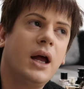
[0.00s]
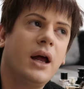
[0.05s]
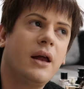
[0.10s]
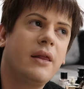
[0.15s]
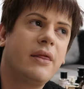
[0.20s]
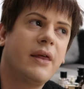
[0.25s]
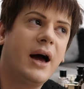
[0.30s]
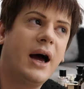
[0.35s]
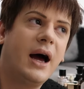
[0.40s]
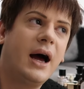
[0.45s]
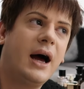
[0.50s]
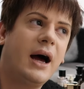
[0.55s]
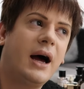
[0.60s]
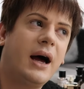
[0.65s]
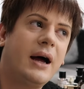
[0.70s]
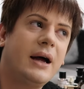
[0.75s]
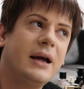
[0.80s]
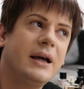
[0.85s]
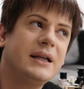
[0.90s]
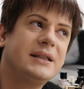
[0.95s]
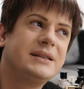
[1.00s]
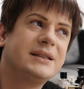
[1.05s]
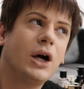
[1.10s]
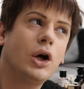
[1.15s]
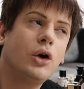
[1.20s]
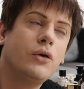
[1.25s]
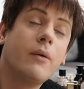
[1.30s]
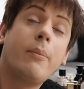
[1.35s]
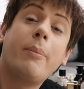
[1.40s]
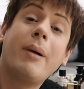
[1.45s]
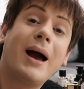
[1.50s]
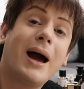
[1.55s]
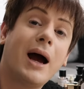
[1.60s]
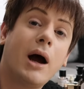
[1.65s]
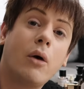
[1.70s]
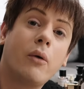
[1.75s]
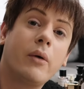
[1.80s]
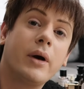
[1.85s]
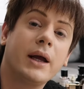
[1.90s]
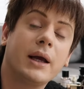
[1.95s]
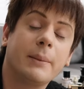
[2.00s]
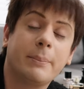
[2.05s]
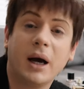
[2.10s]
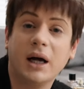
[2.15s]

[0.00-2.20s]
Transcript: that it's overpowering.